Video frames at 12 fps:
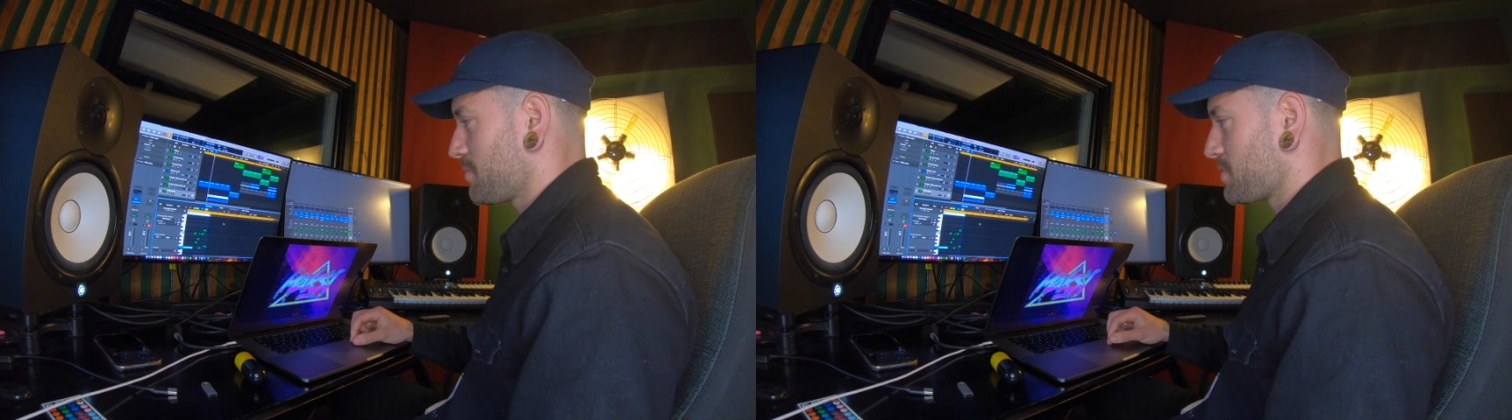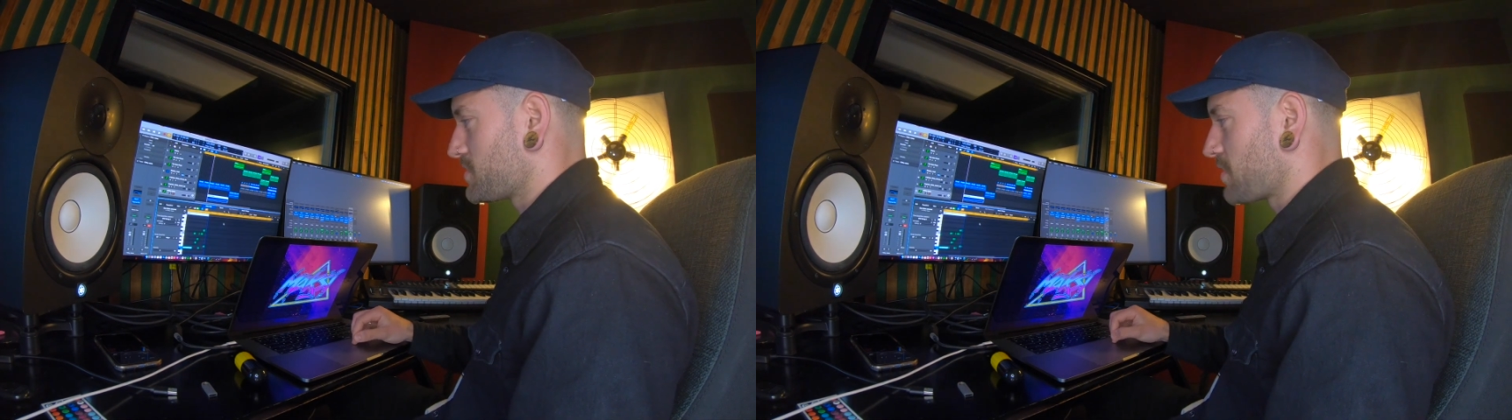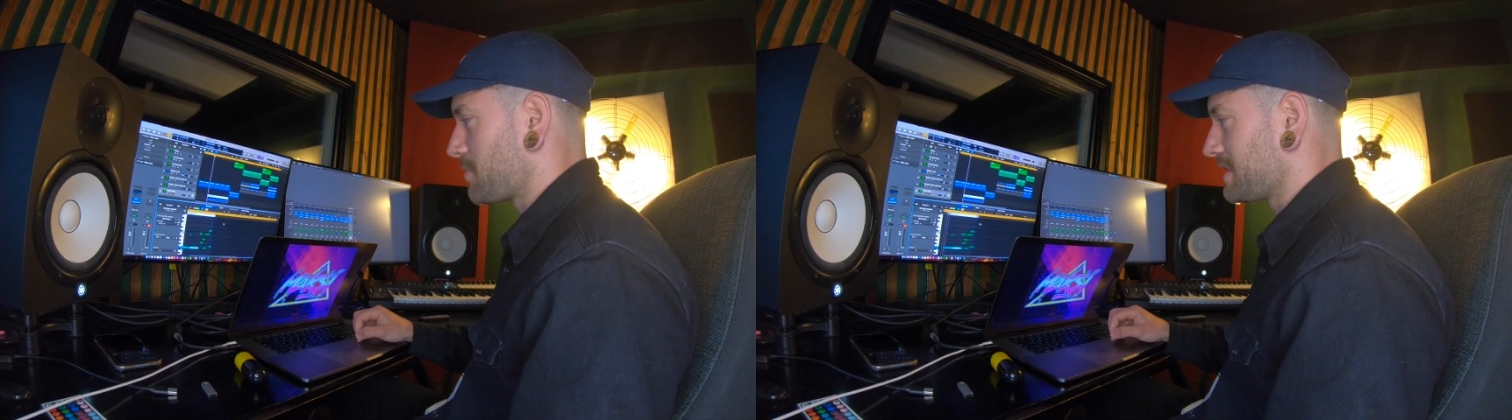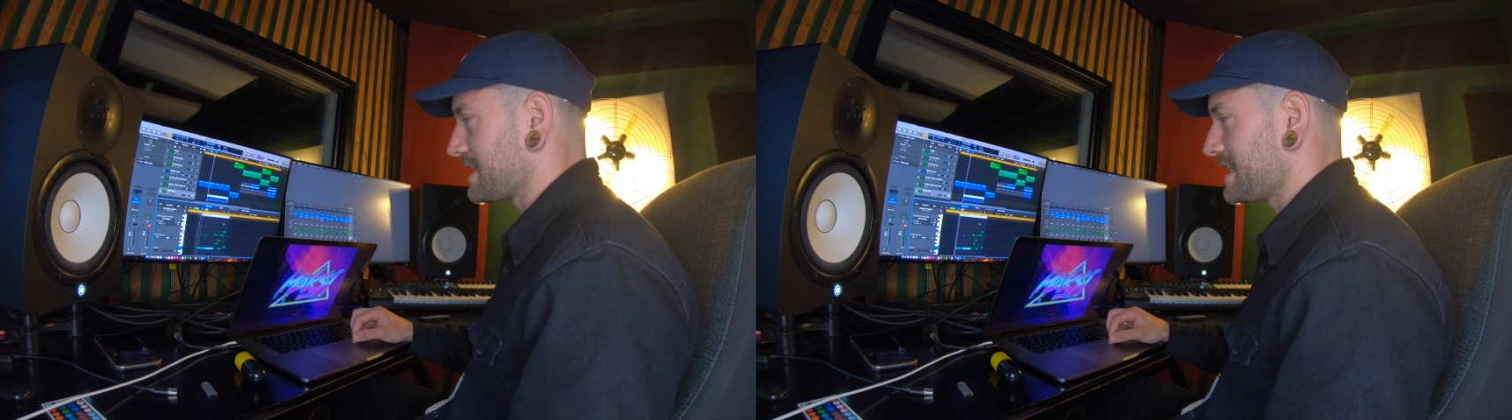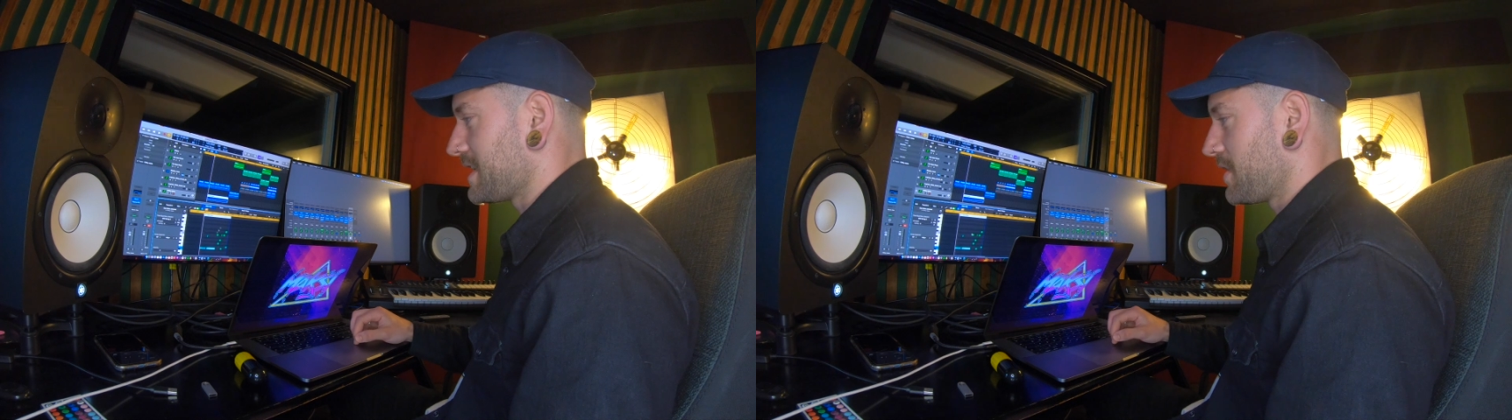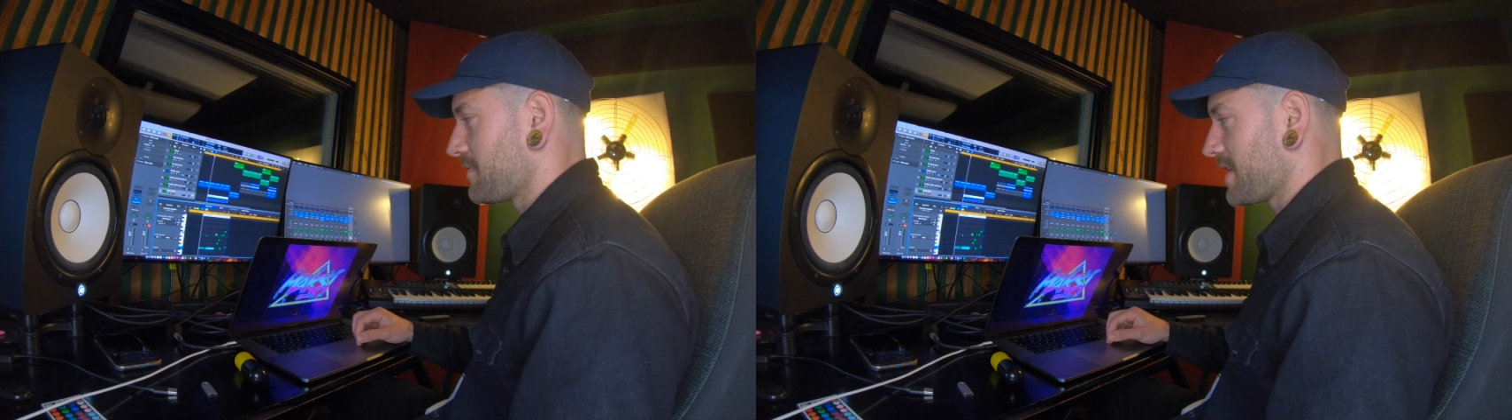
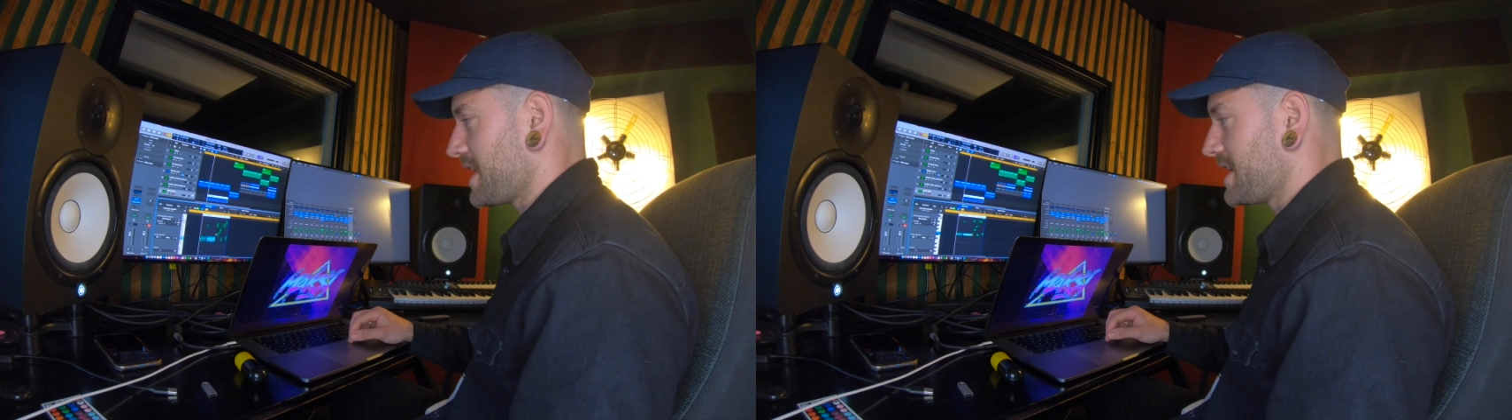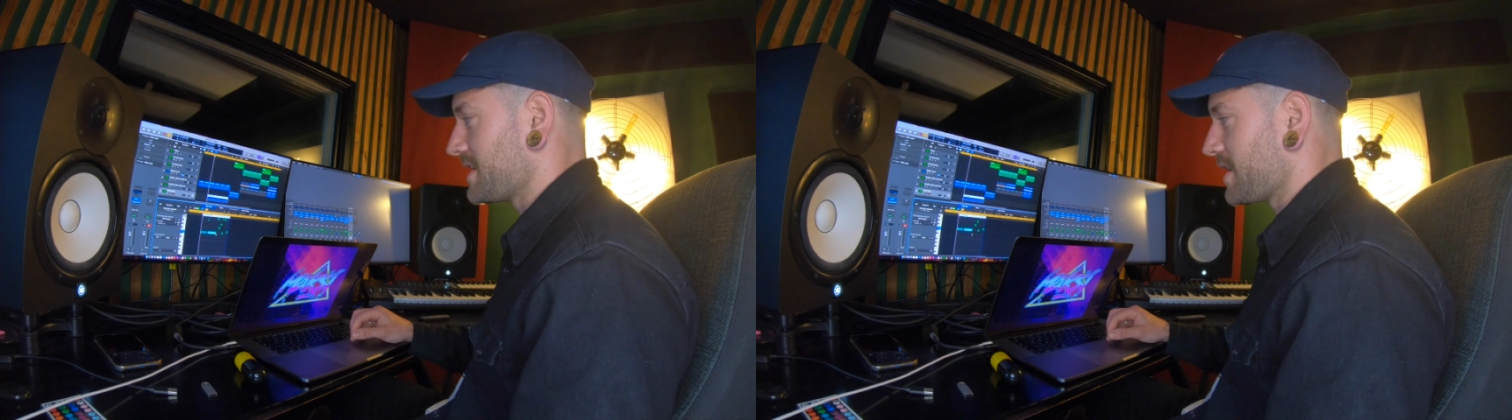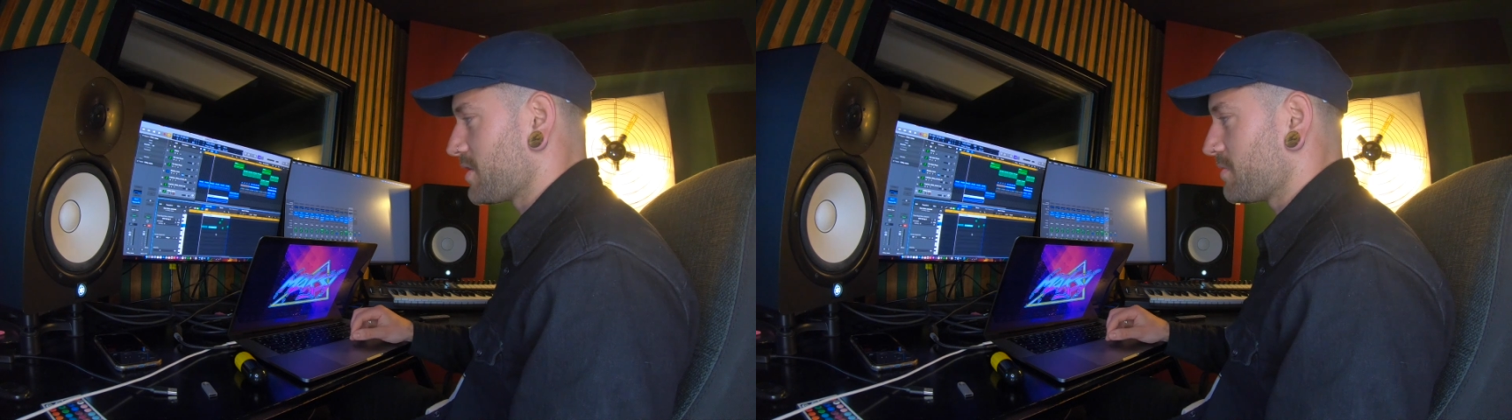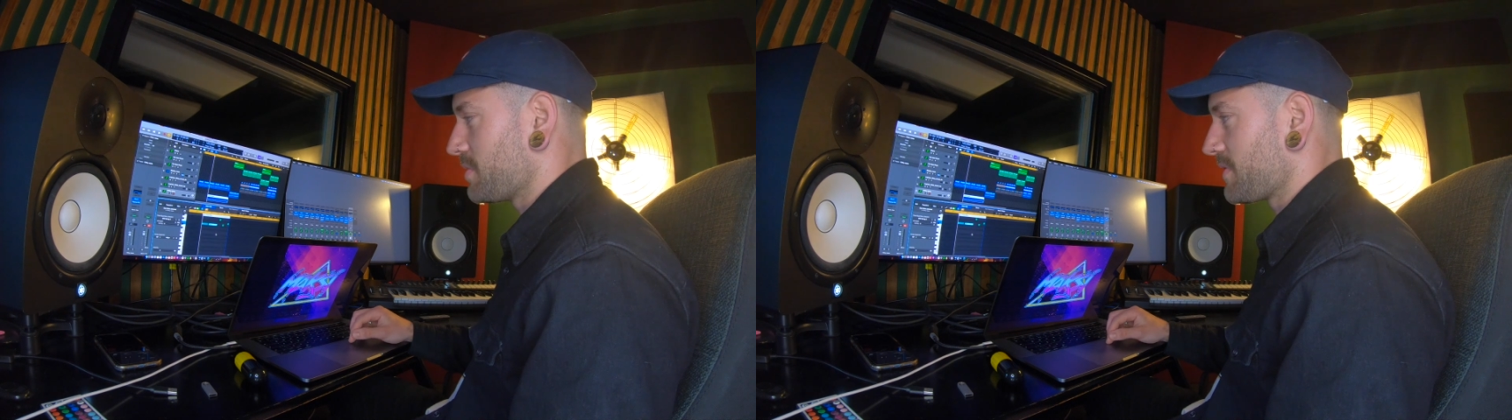predominantly on the E note,